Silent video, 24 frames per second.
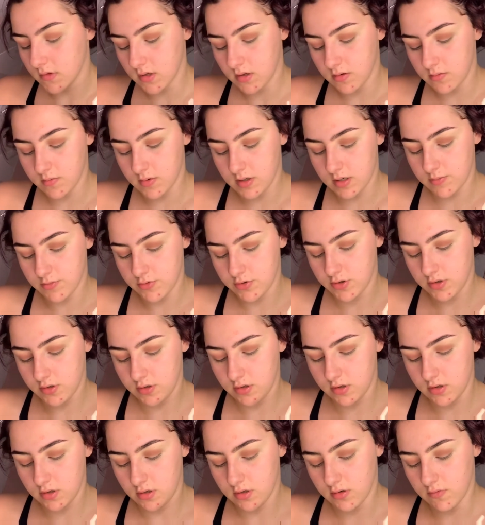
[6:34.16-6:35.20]
But I'm just
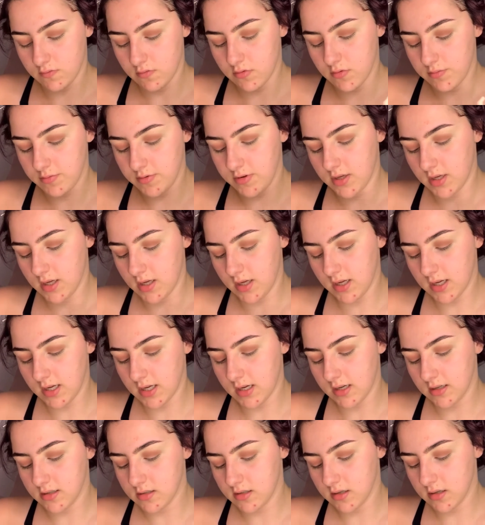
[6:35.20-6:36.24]
gonna rub the
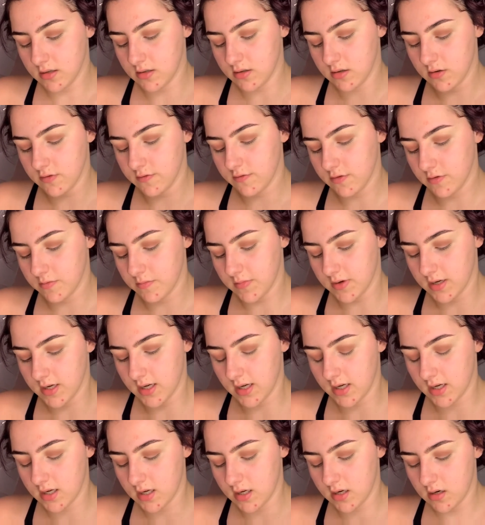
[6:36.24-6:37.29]
excess off on my
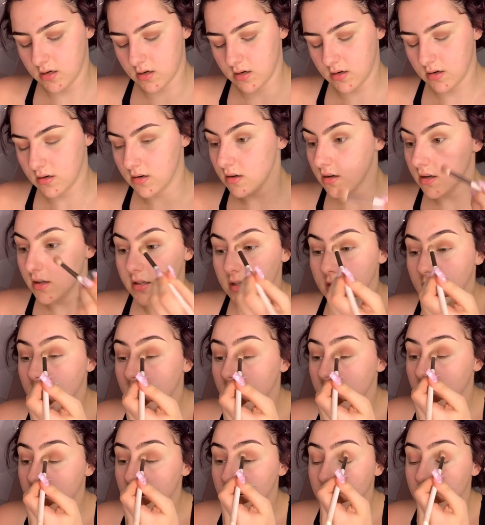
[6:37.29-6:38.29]
hand and then